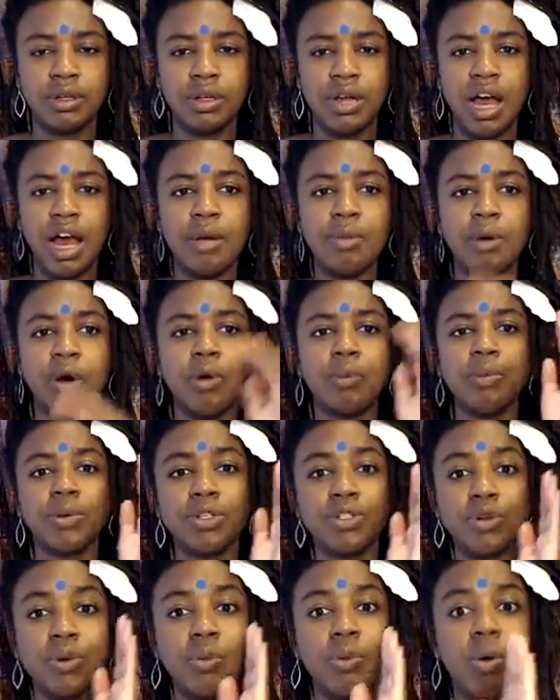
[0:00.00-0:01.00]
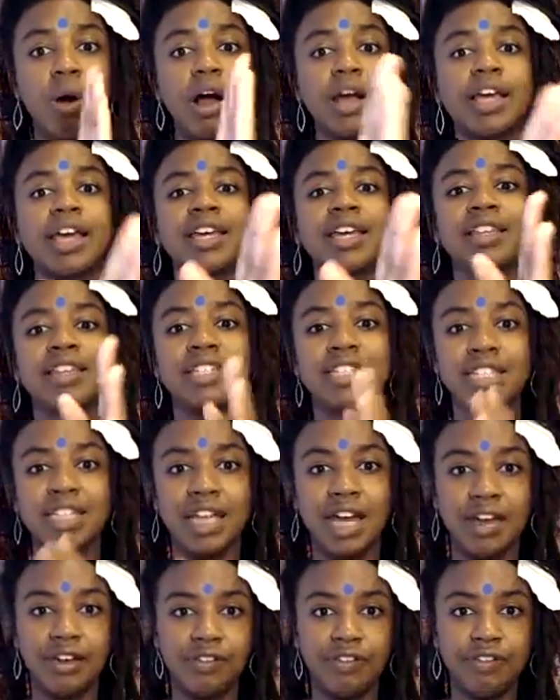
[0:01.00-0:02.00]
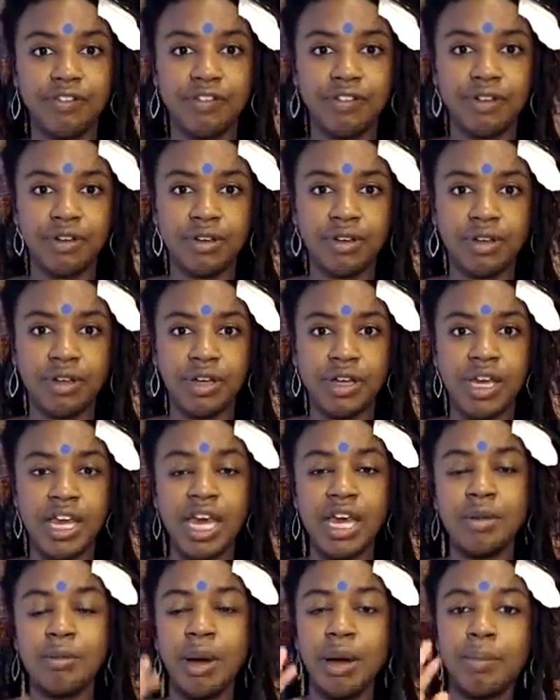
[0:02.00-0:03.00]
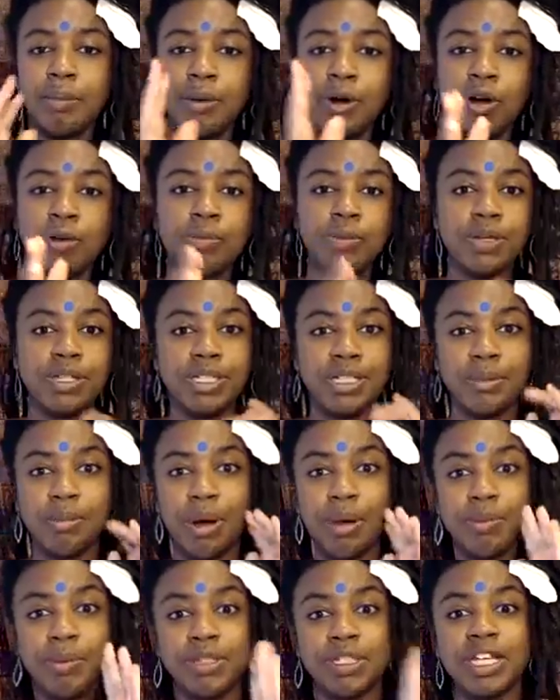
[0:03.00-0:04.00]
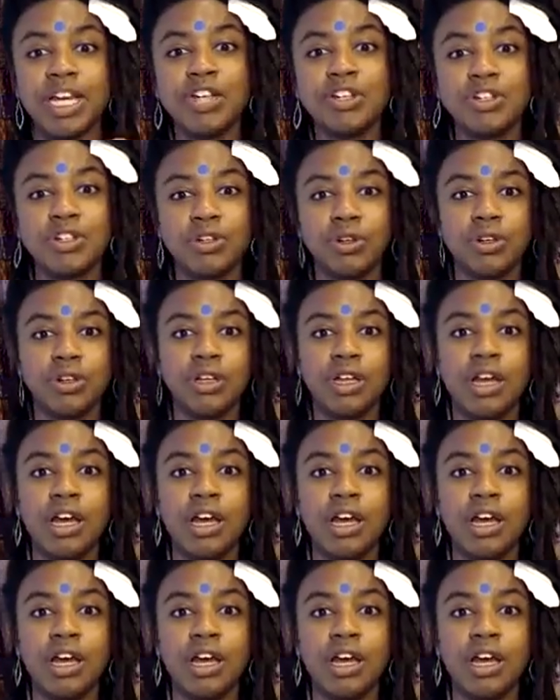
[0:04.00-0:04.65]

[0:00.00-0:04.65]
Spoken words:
I'm open to walking this life in my purpose and my potential,